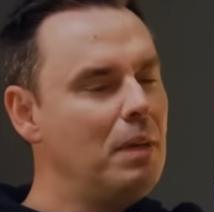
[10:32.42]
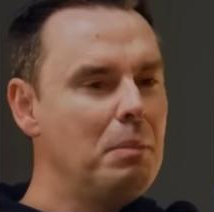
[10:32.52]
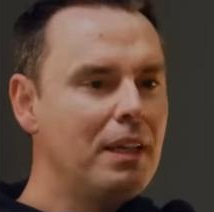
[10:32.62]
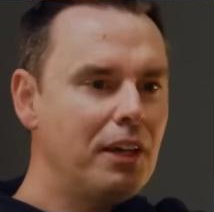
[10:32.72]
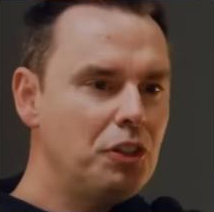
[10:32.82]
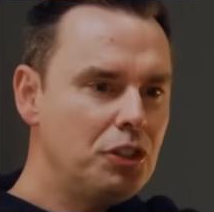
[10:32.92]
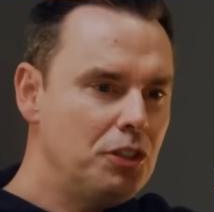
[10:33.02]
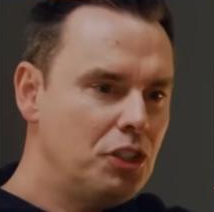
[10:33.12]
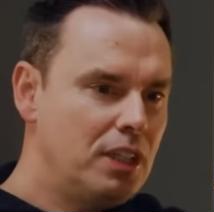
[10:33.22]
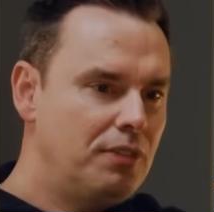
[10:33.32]
Maybe I
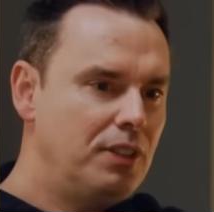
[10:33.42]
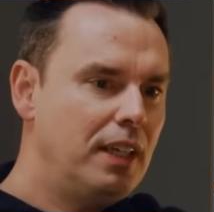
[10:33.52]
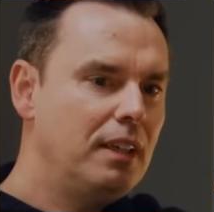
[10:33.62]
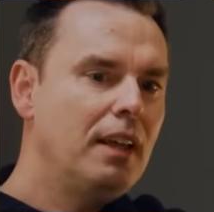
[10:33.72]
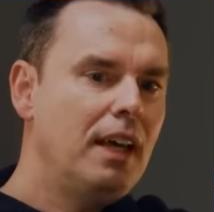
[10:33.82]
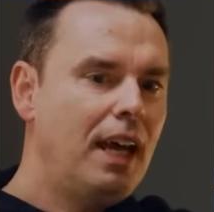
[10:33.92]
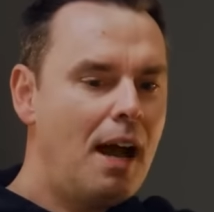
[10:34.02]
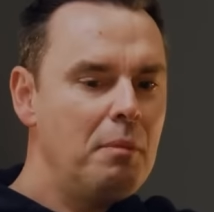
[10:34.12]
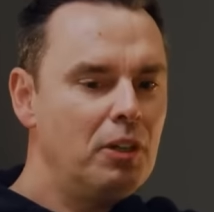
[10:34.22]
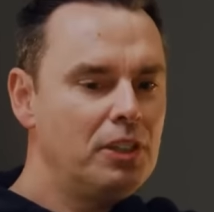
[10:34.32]
should shift it. And
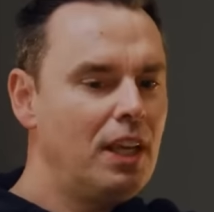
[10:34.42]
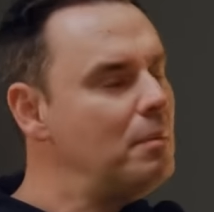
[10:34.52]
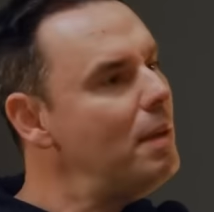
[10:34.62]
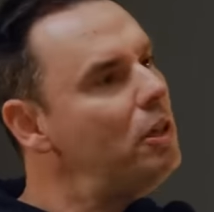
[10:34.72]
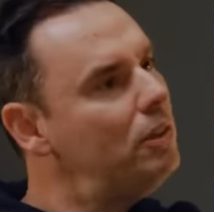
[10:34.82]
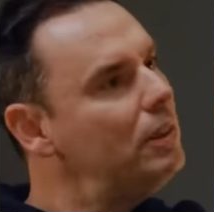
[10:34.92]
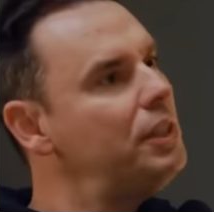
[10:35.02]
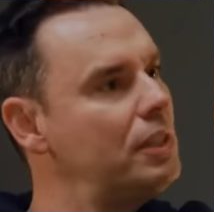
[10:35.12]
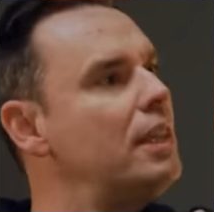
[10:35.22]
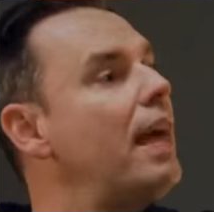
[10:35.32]
I'm here to say, maybe
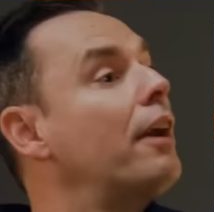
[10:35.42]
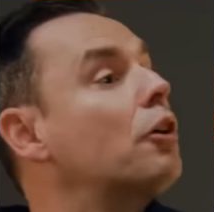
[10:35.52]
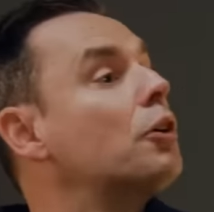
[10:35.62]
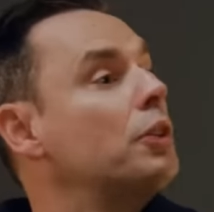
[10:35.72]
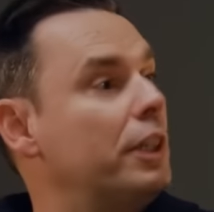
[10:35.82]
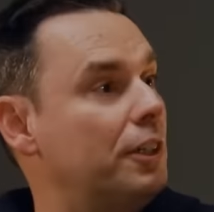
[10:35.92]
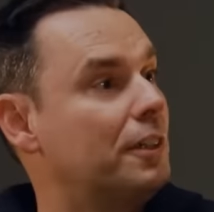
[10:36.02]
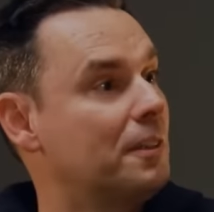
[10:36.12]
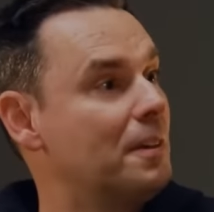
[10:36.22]
listen to that earlier.